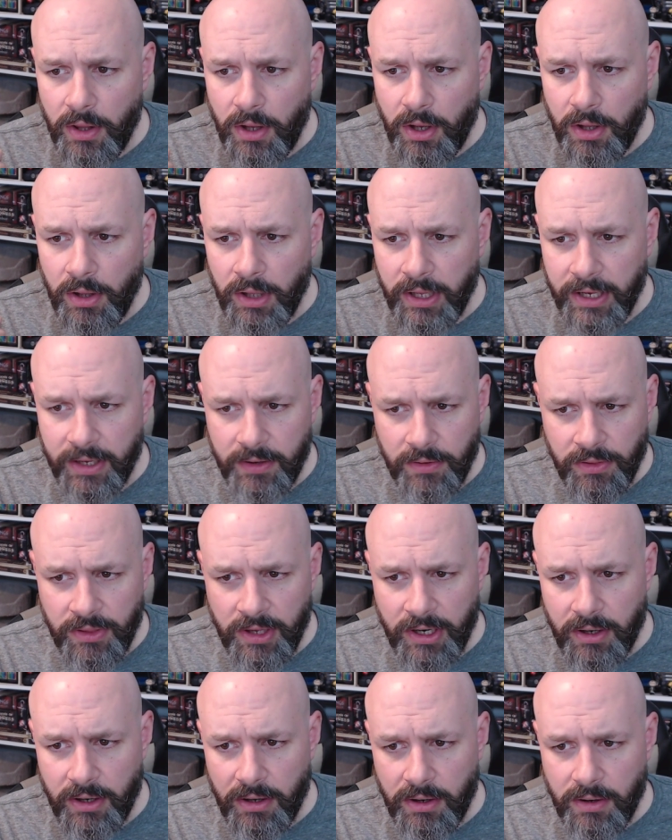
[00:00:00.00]
like
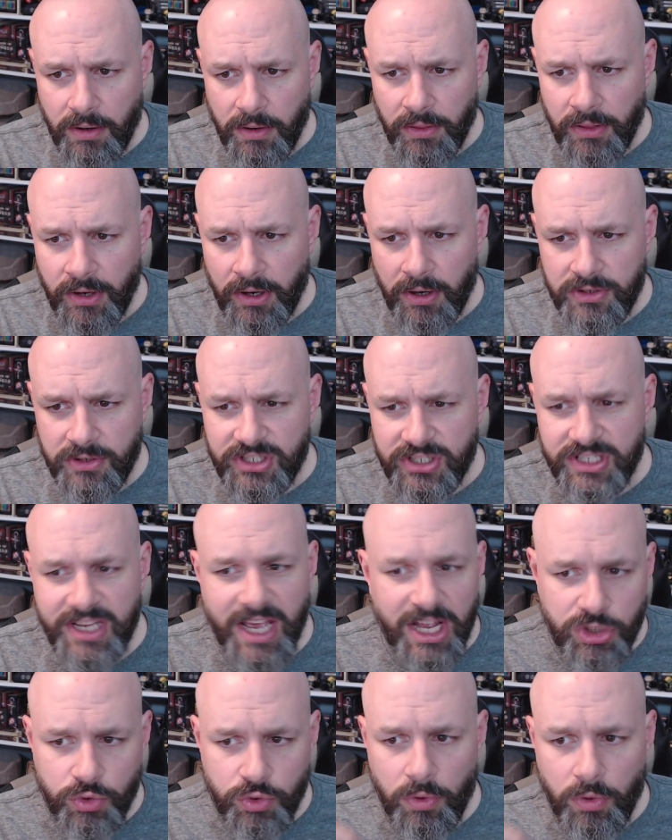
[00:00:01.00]
their
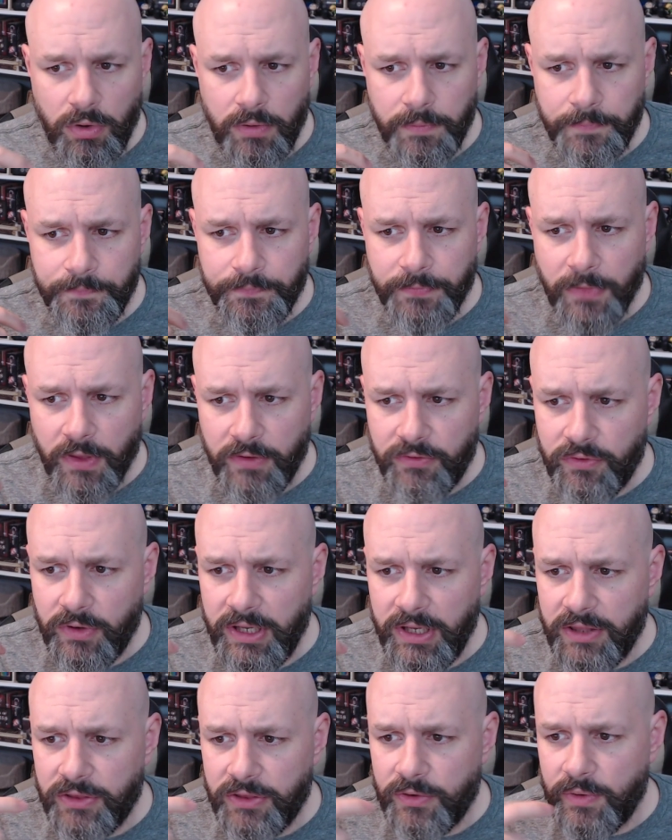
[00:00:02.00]
schedule for
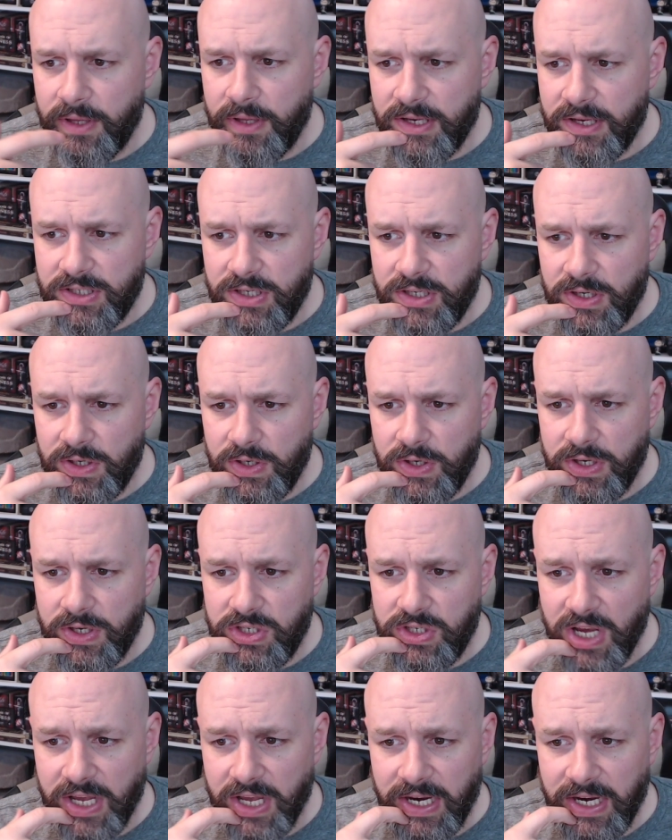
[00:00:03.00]
E3 this year. You can
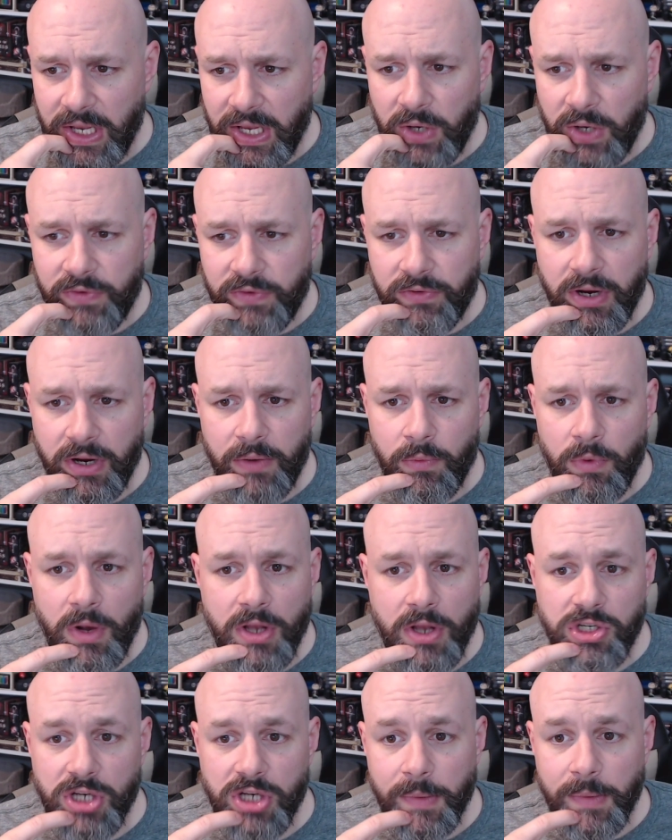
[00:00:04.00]
check it out over at
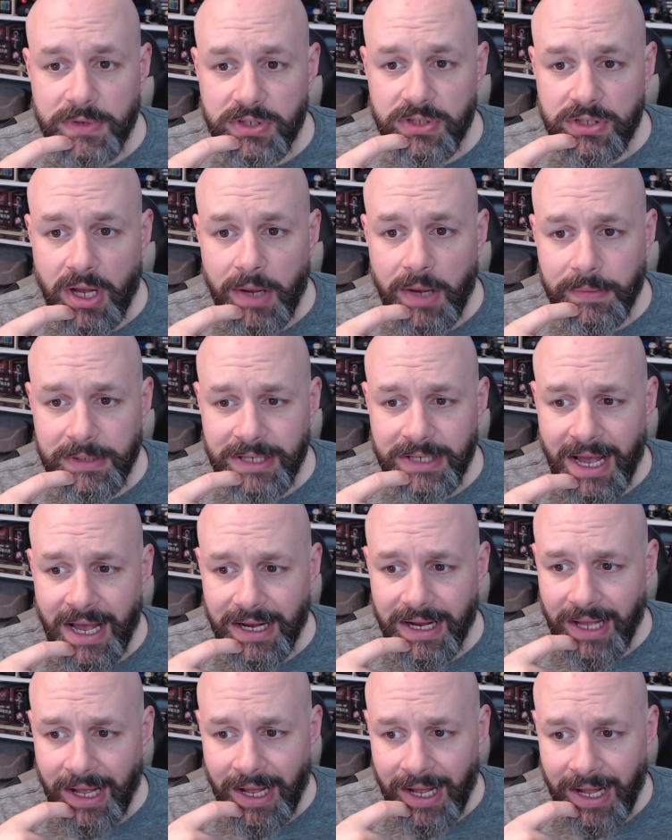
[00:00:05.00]

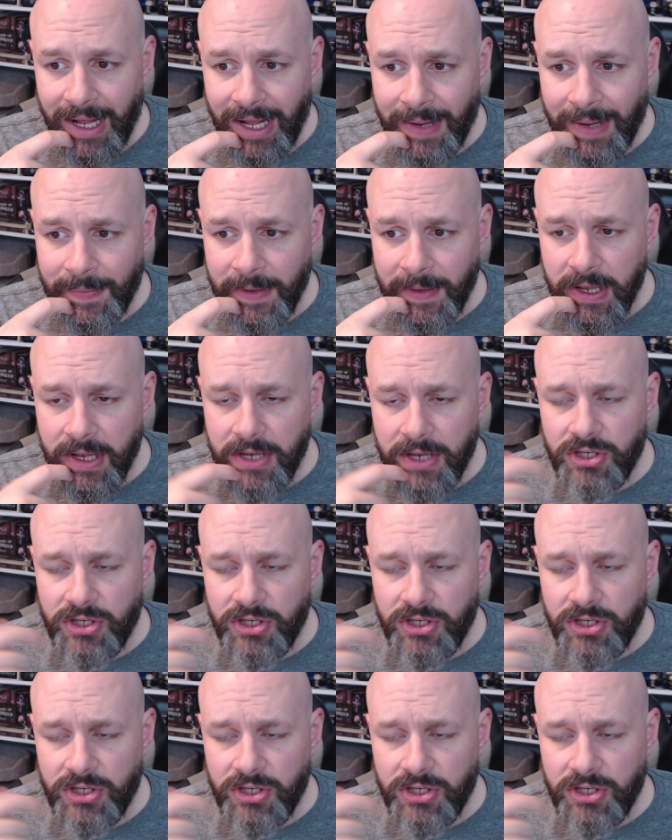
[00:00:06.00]
runjumpstomp.com.